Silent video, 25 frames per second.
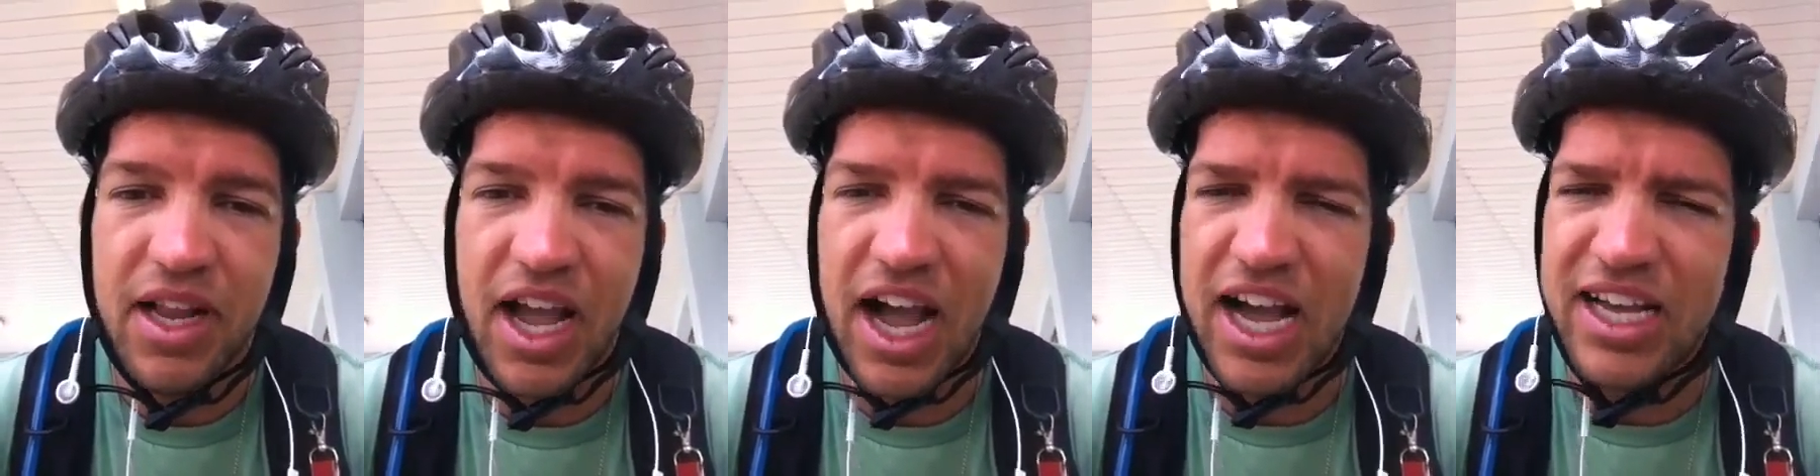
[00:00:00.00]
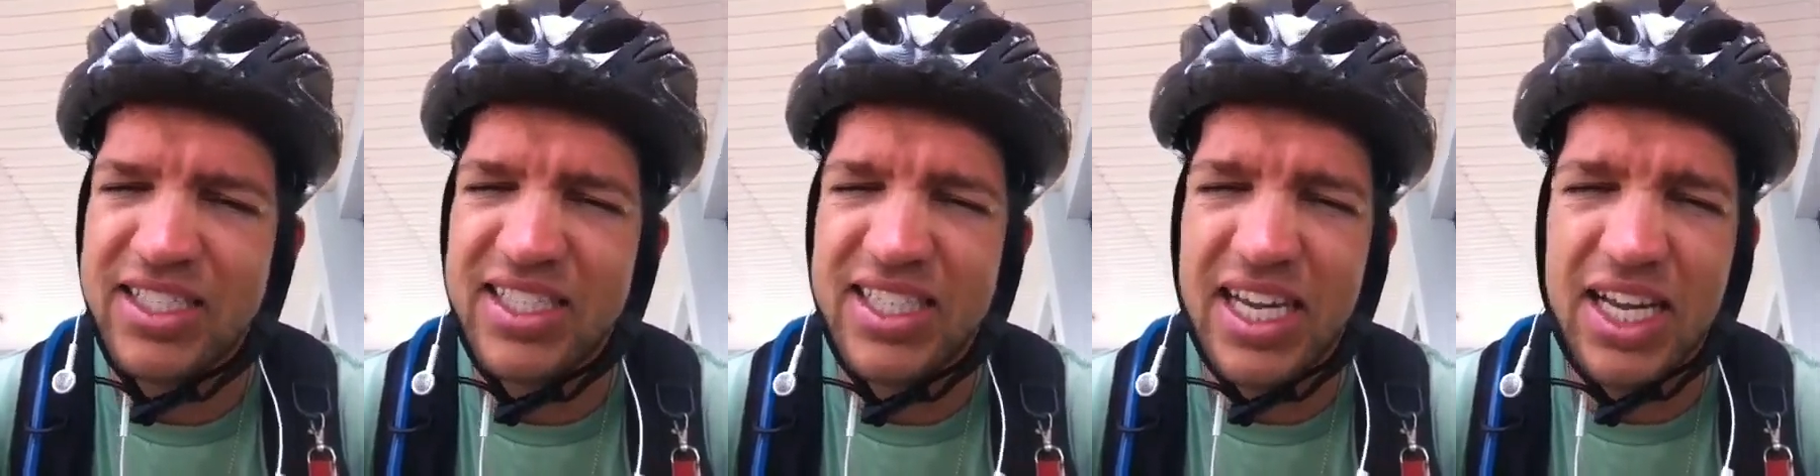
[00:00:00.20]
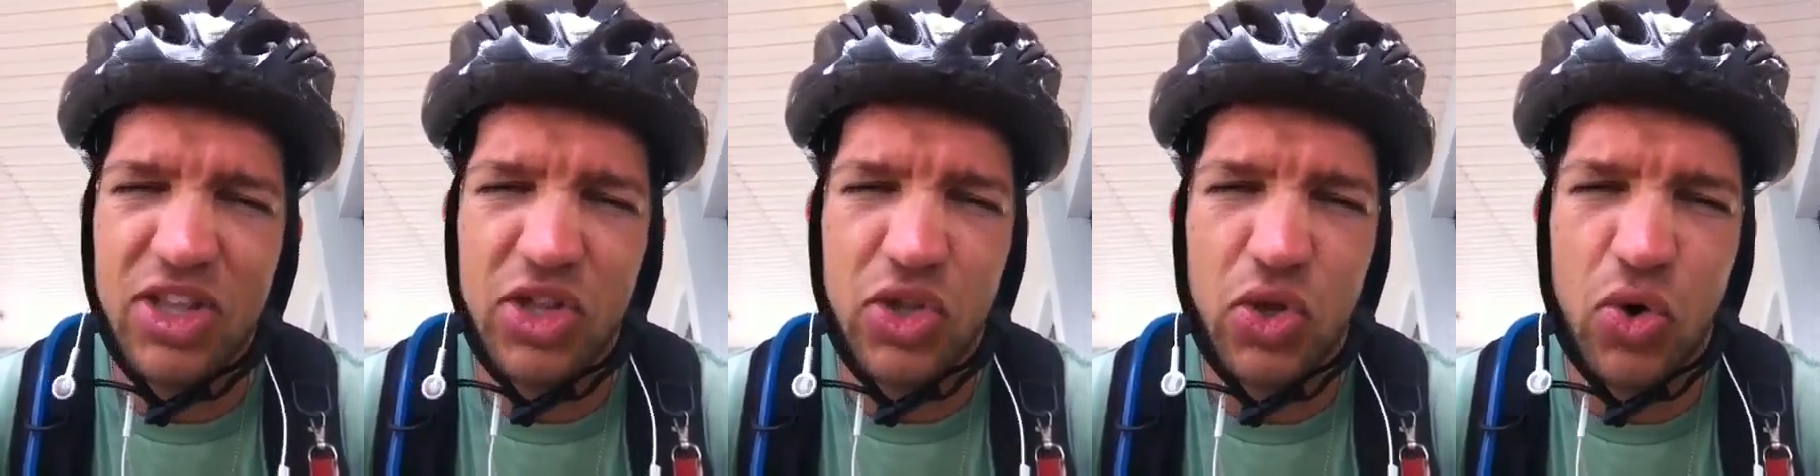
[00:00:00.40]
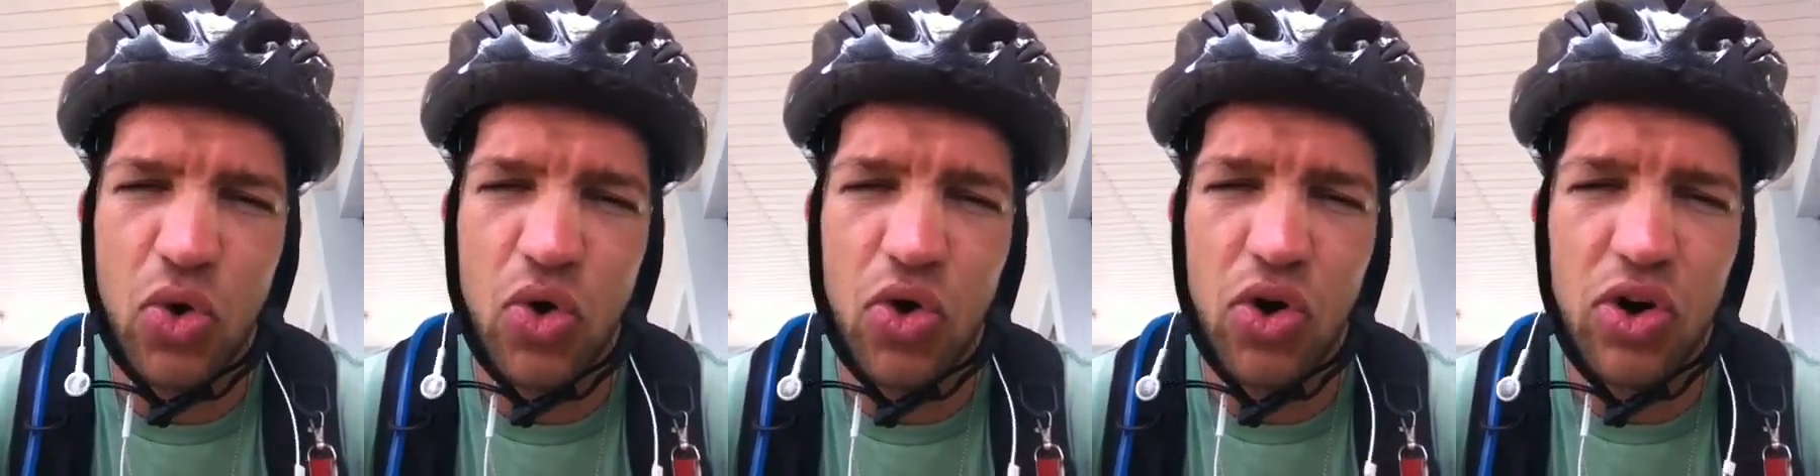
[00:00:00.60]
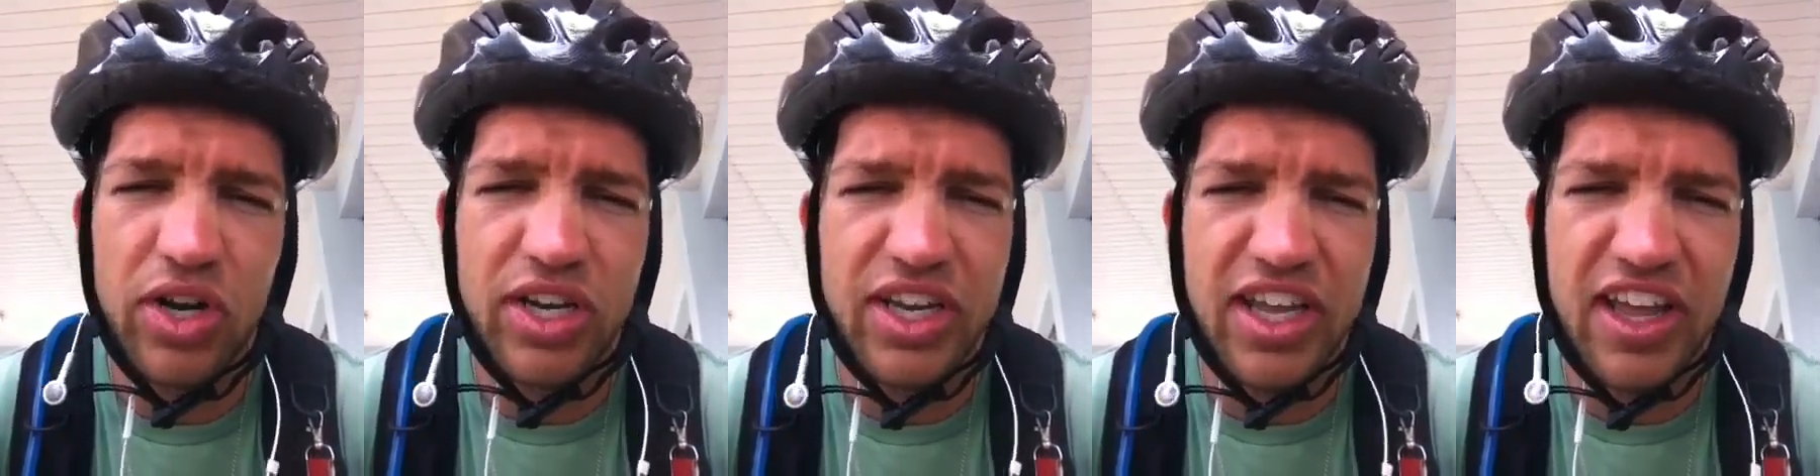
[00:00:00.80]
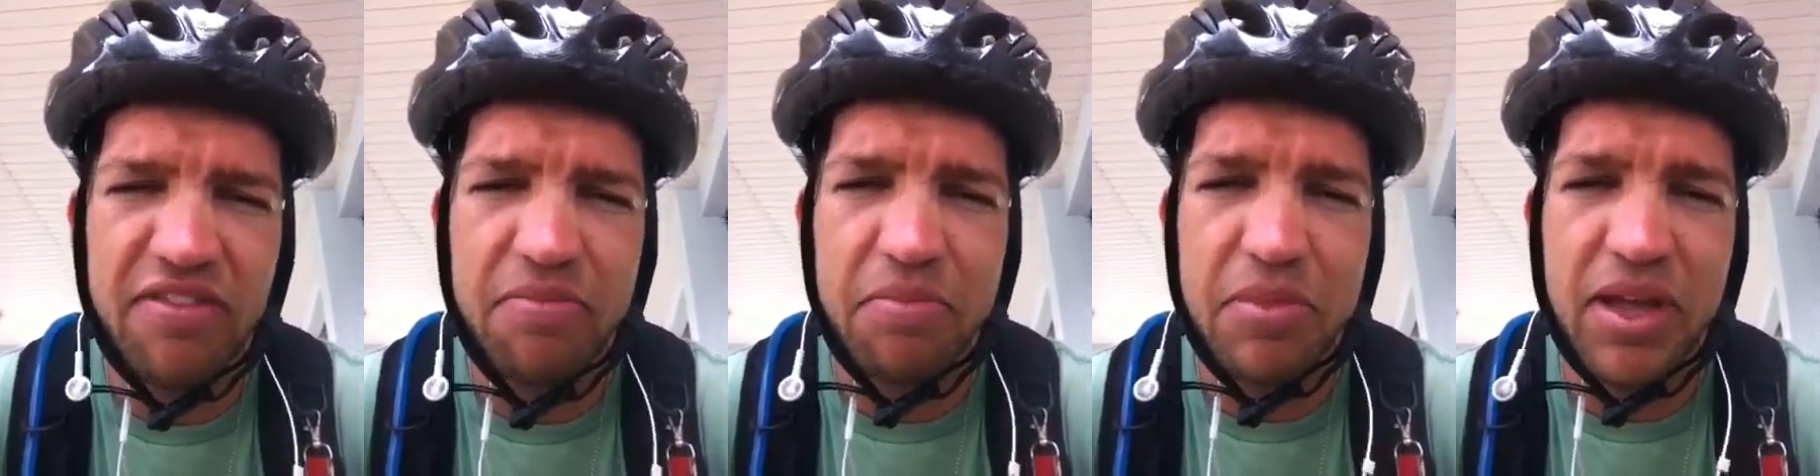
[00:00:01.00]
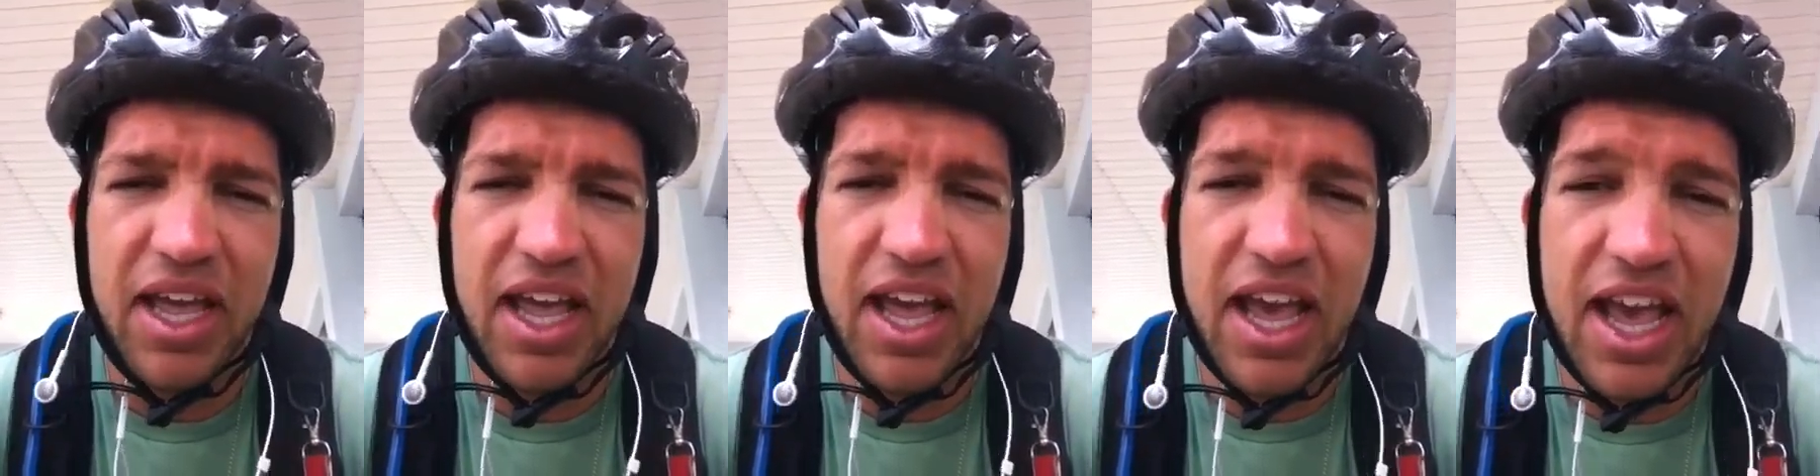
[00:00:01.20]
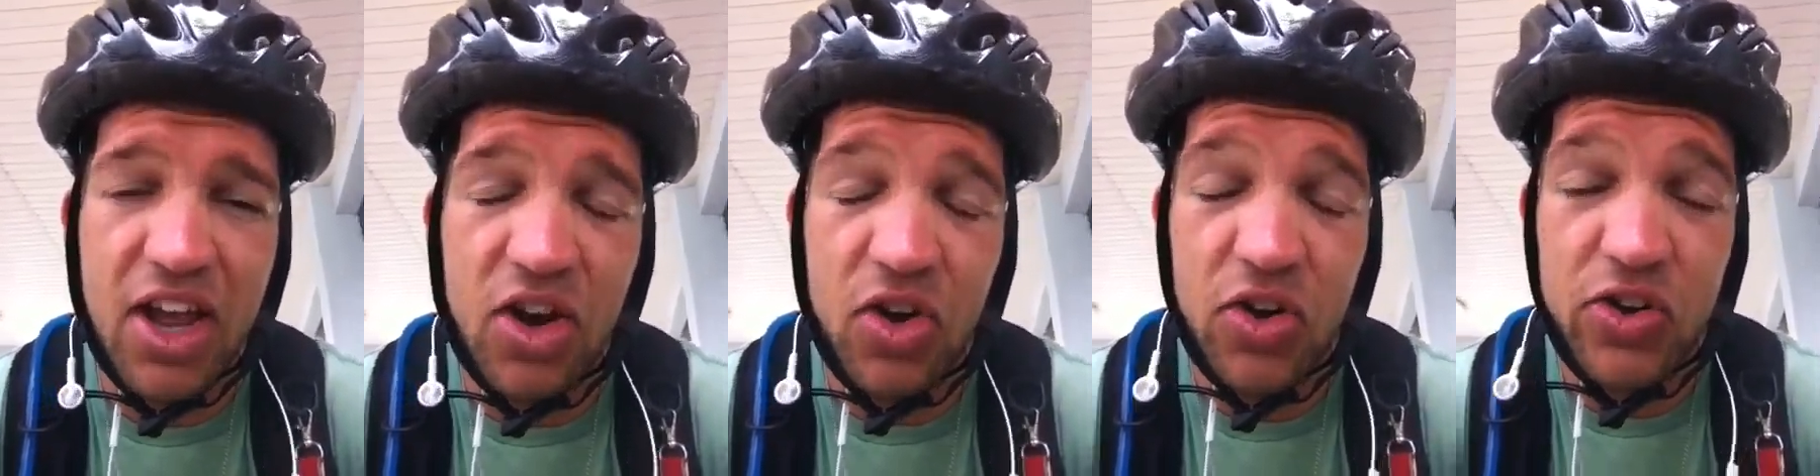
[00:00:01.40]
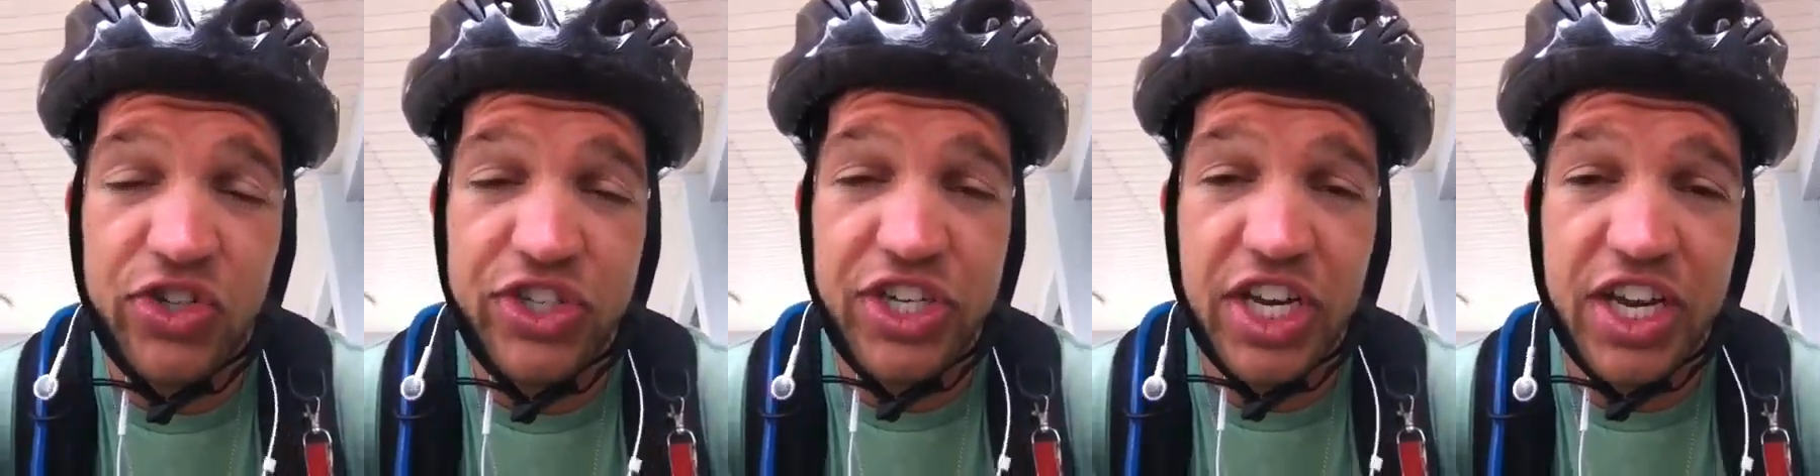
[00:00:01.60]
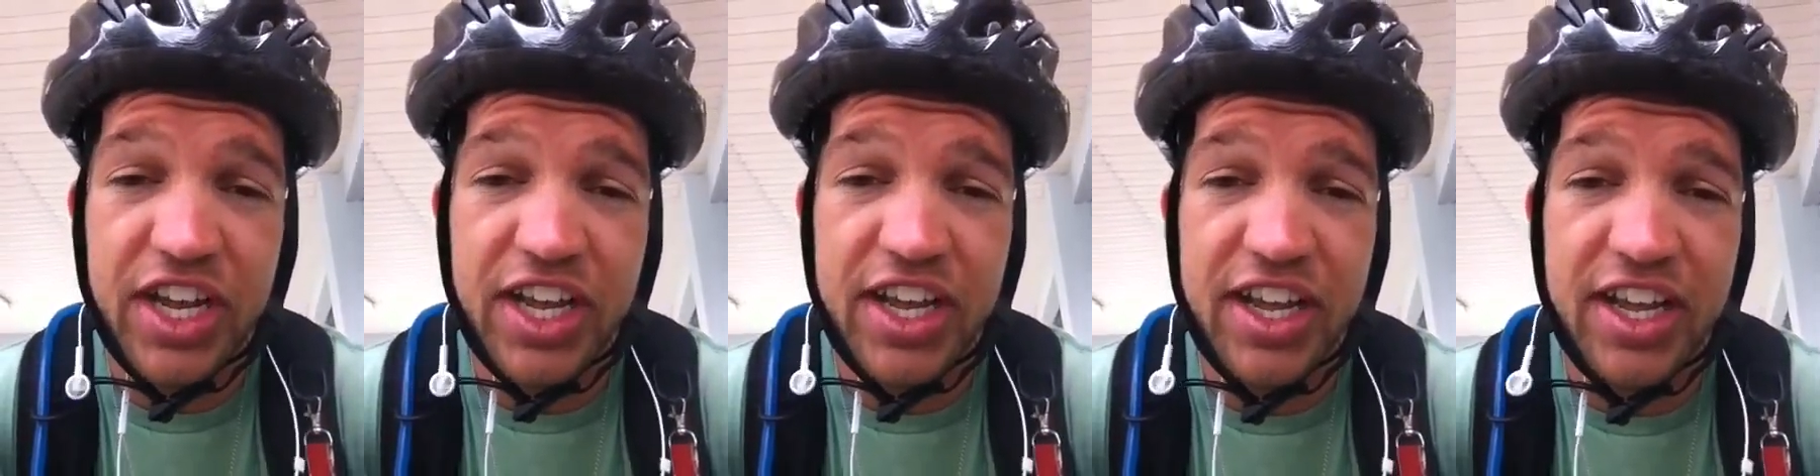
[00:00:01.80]
I said, Lord, give me
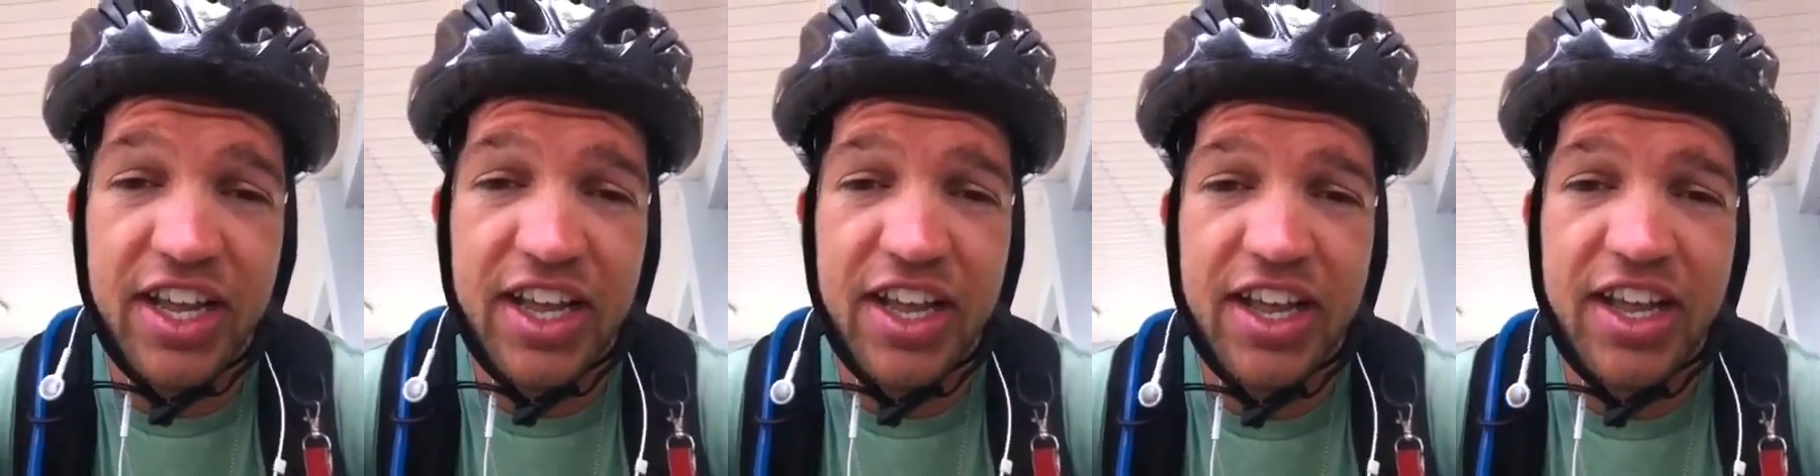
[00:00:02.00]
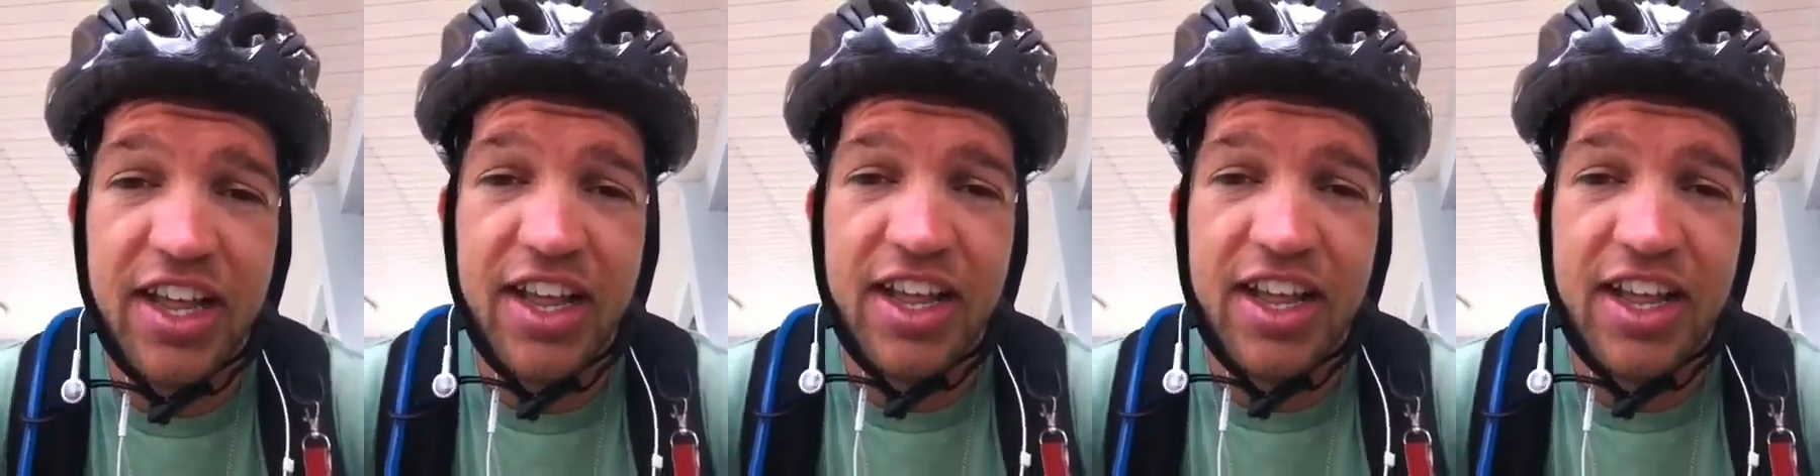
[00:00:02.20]
energy.